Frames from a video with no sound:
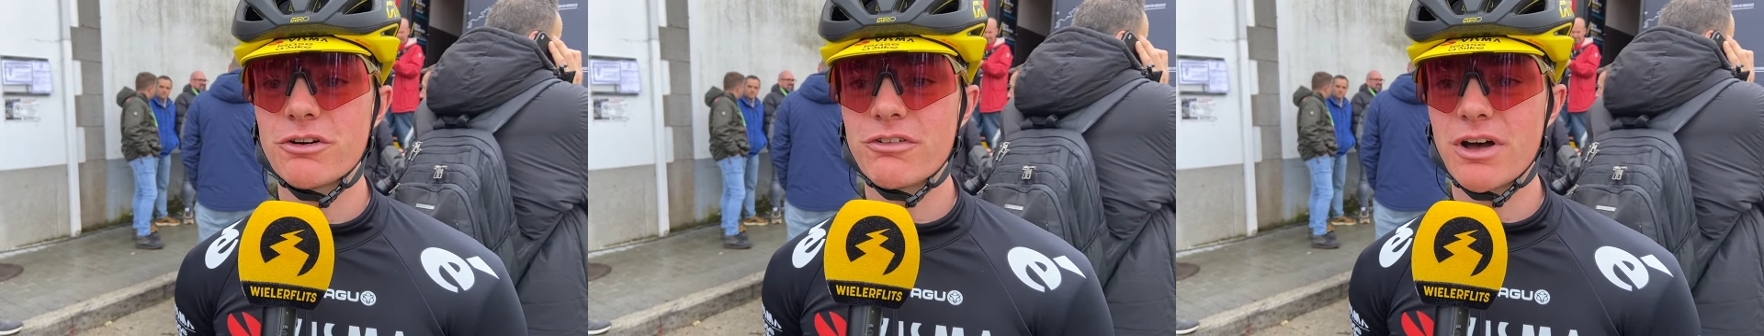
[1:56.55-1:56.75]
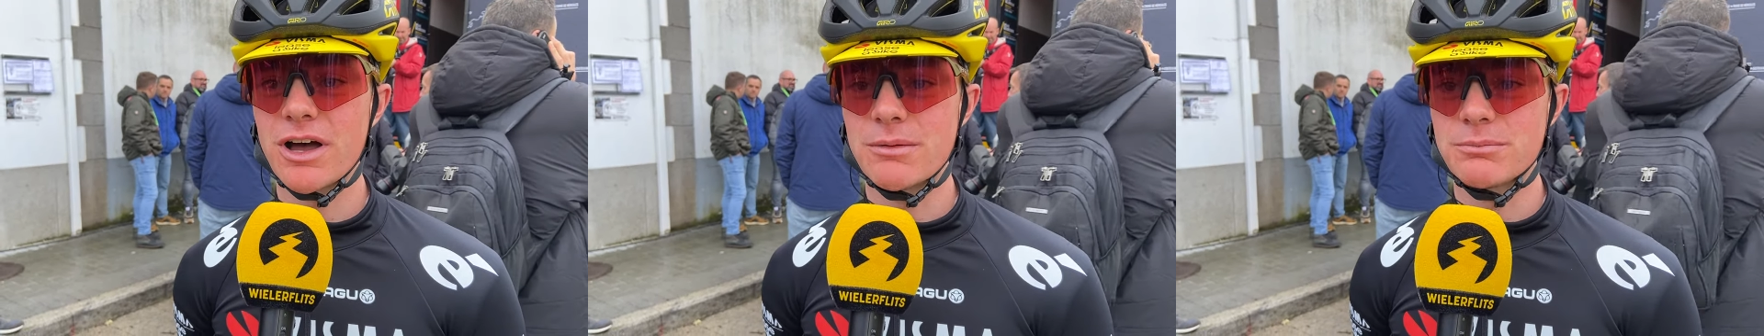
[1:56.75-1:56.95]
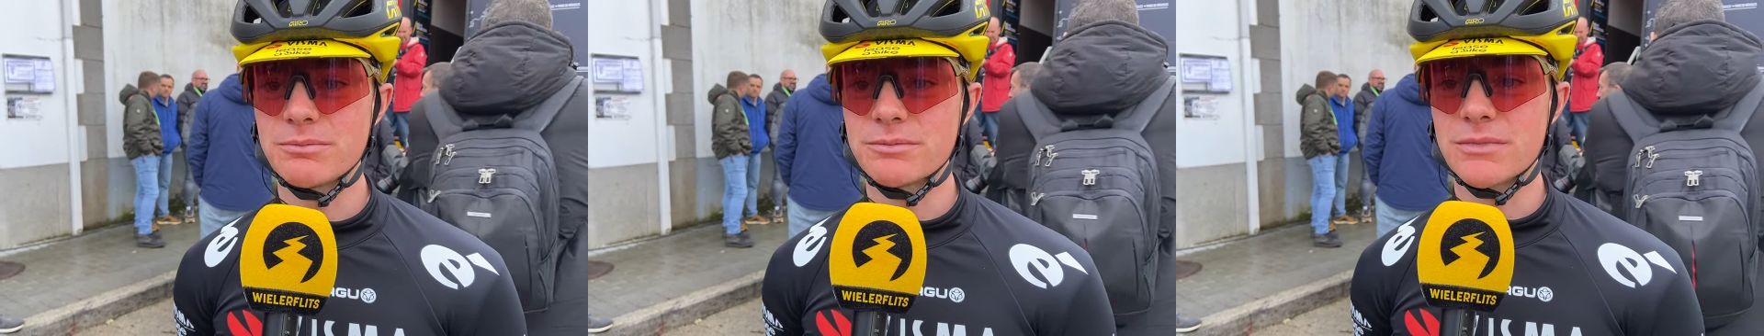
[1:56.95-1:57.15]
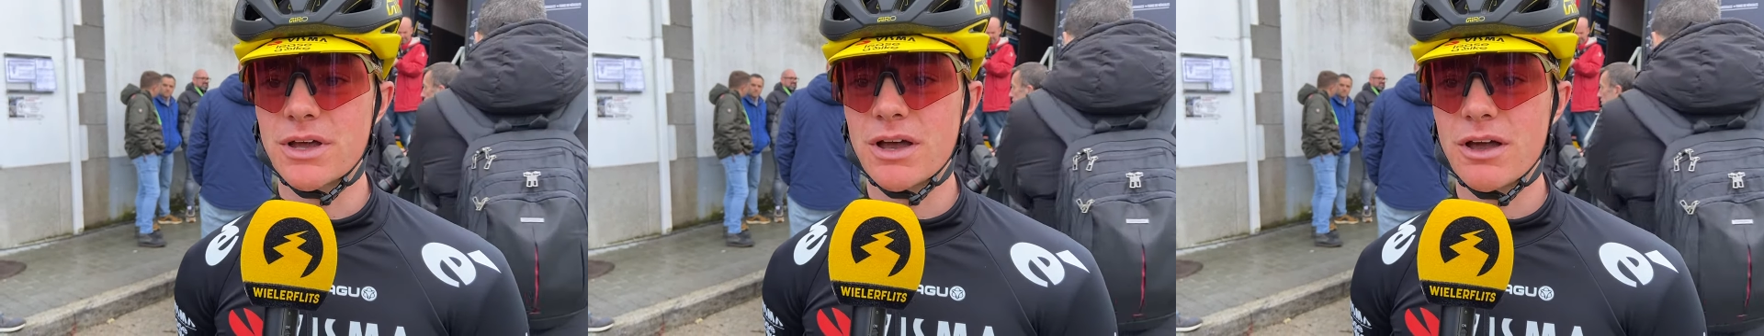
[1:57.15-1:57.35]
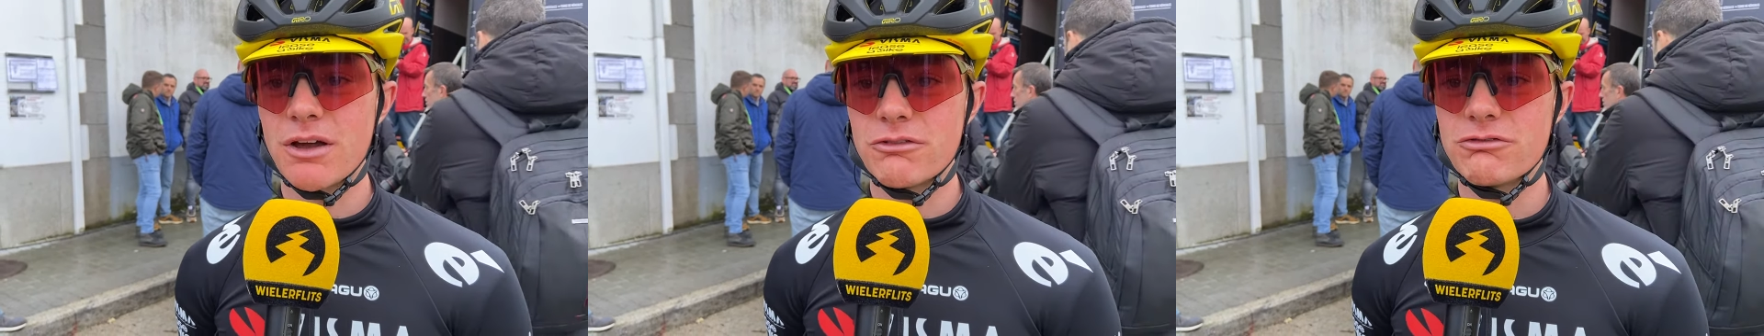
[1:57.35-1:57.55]
of
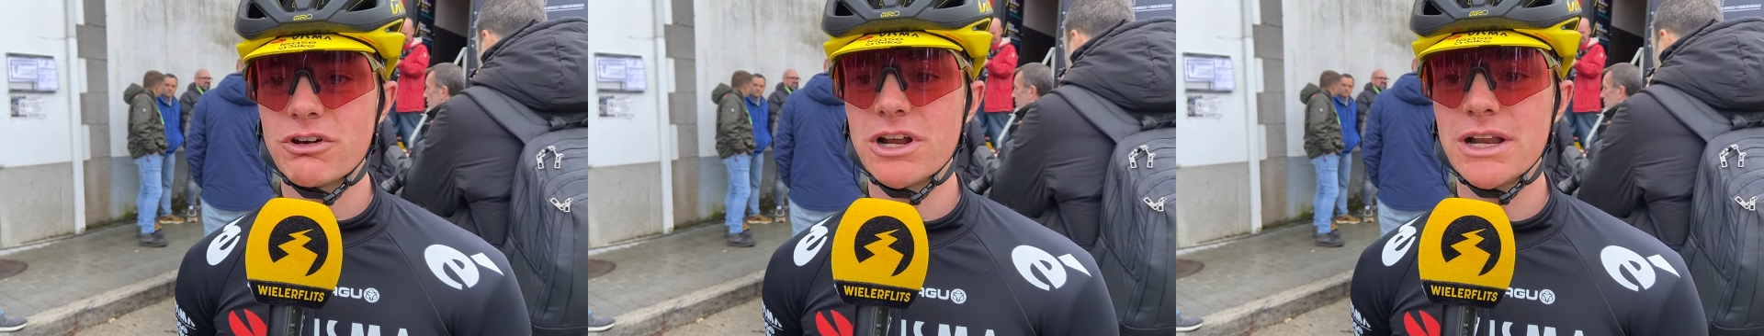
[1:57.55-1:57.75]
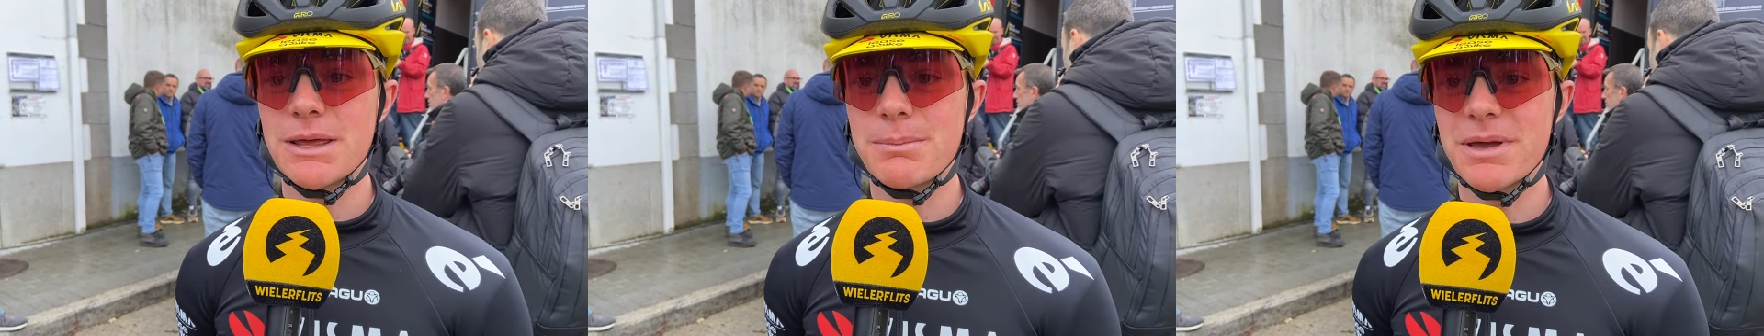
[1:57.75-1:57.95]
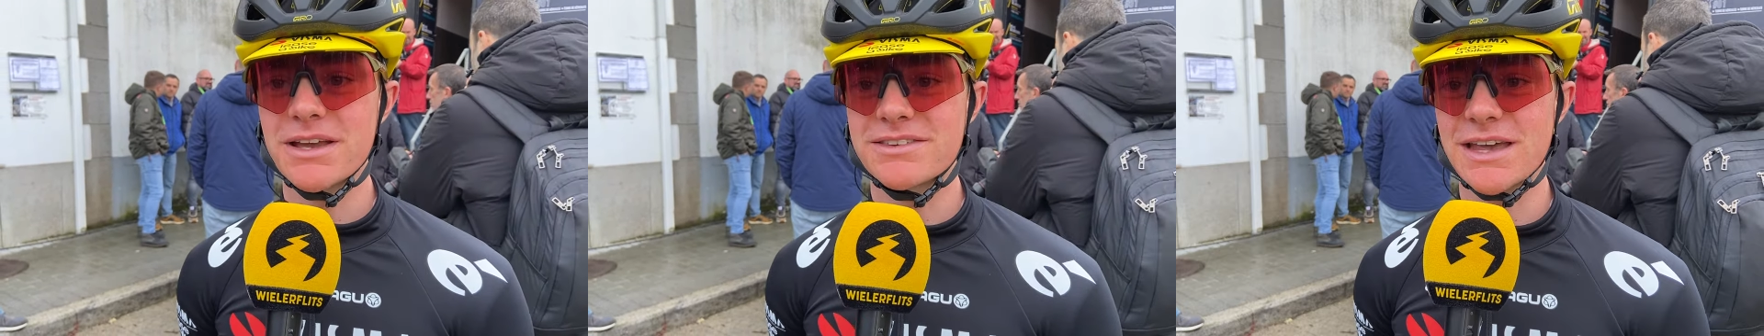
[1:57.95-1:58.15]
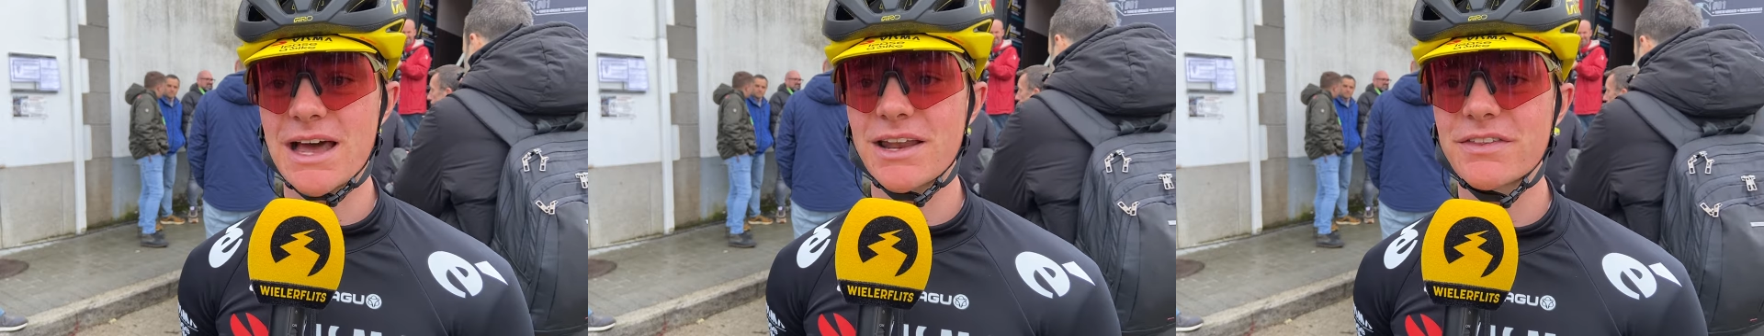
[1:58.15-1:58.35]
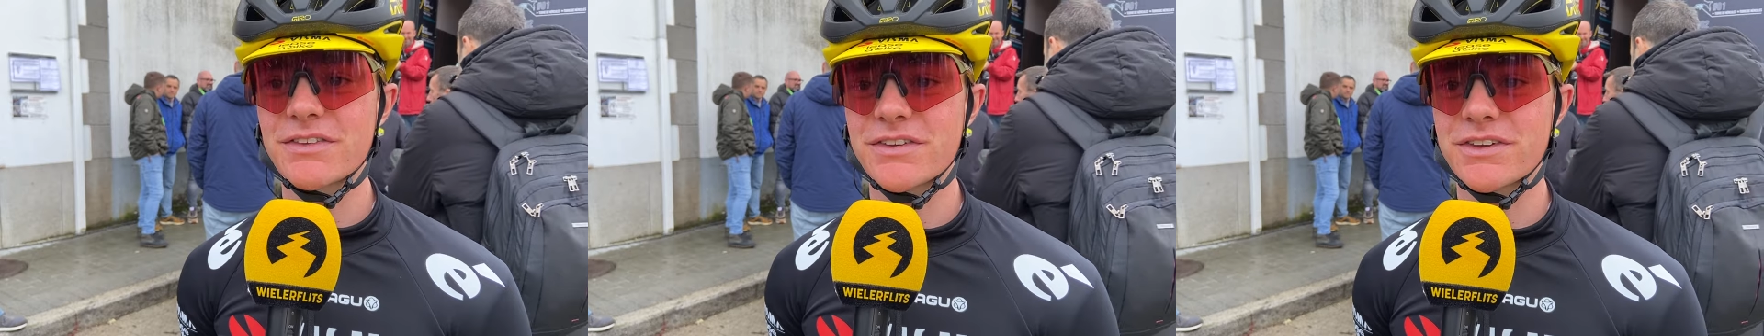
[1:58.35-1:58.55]
really big talents.